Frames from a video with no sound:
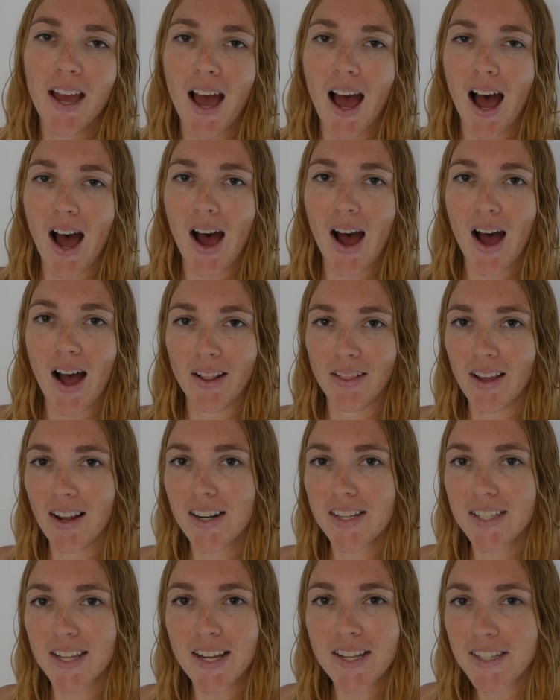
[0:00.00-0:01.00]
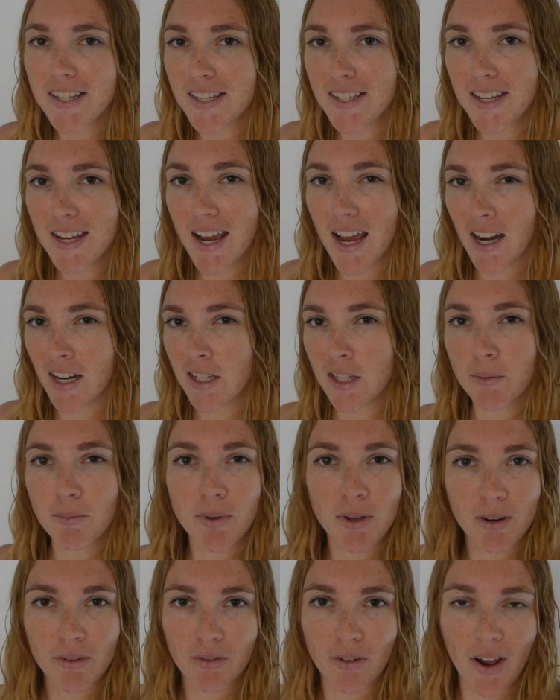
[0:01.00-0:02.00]
a lot of sights to see, and it's a
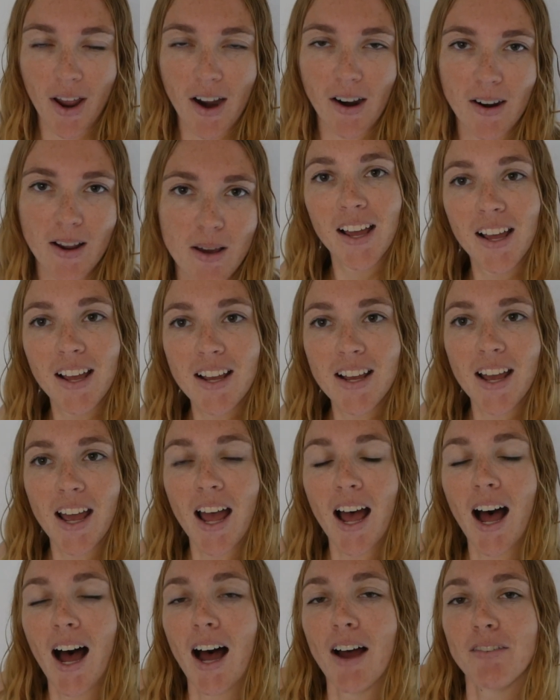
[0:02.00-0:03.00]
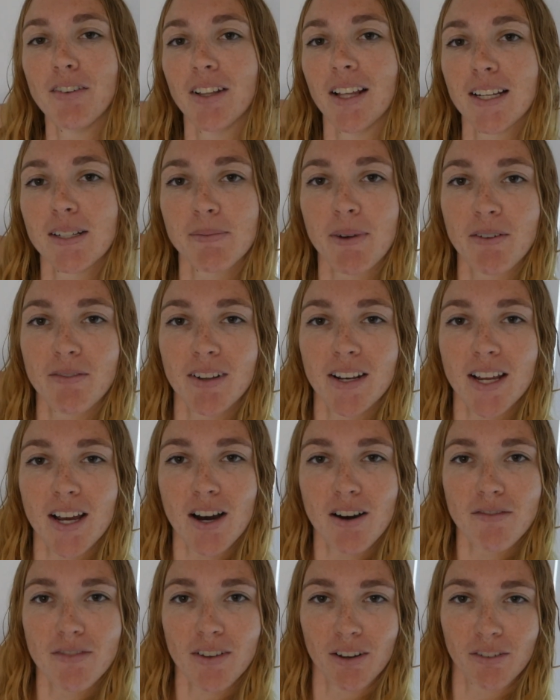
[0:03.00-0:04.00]
beautiful area. If you liked my
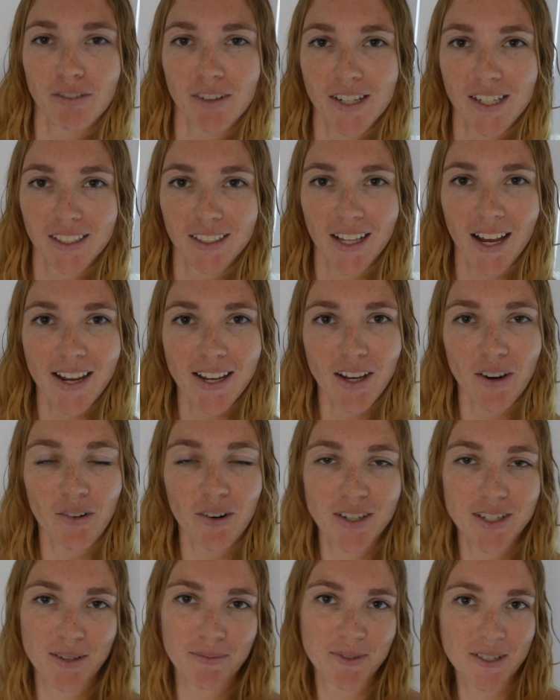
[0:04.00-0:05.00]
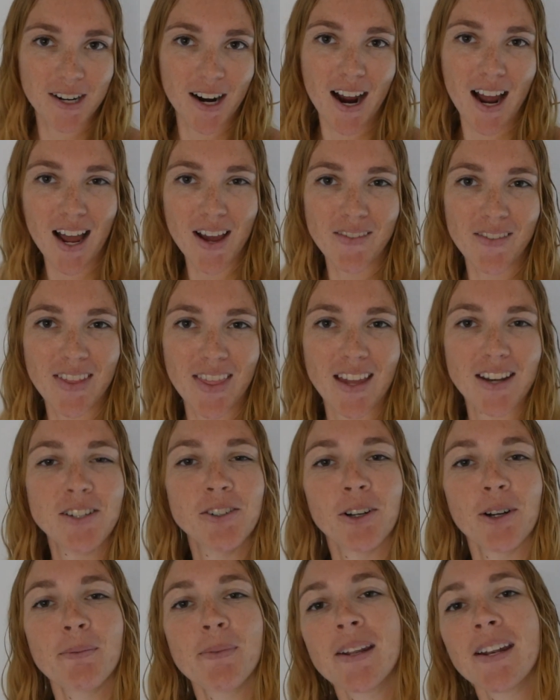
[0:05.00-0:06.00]
video, feel free to like or subscribe, and then
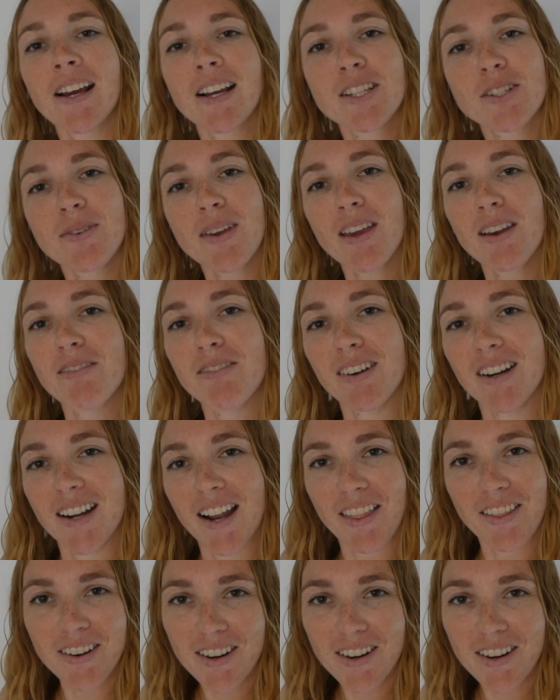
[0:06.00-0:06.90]
join me next week for another